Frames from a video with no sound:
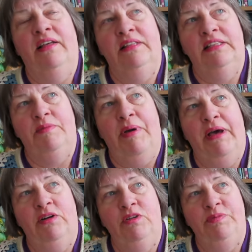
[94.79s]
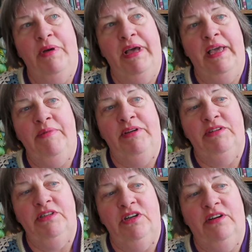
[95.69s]
I think the pattern was by Amy
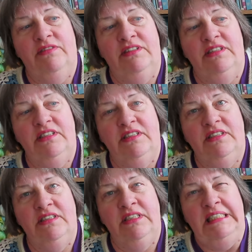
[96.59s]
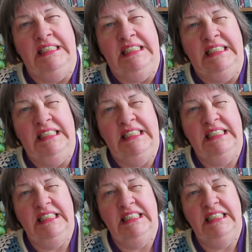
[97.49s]
Kristoffers.
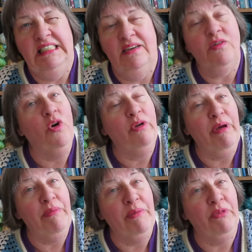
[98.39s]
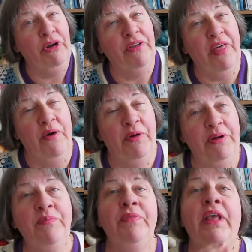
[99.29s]
Going by memory on that
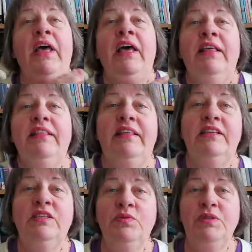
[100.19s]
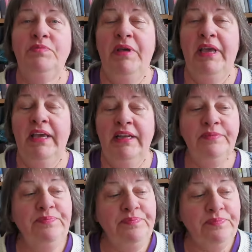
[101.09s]
one. This was
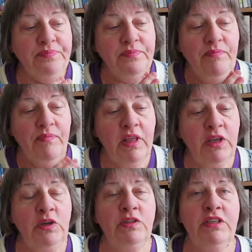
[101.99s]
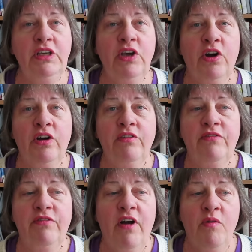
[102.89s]
made using yarn
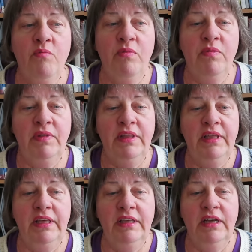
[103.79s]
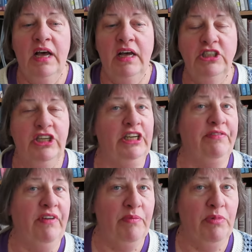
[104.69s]
from uh,
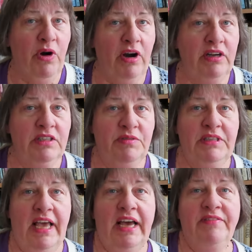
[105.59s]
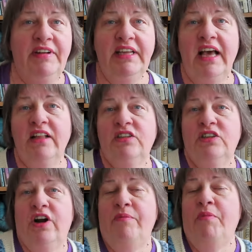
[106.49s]
Chickadee Fiber Arts. It was the advent
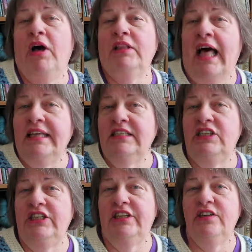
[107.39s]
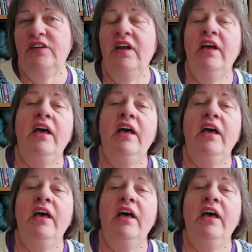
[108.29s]
calendar I bought last year.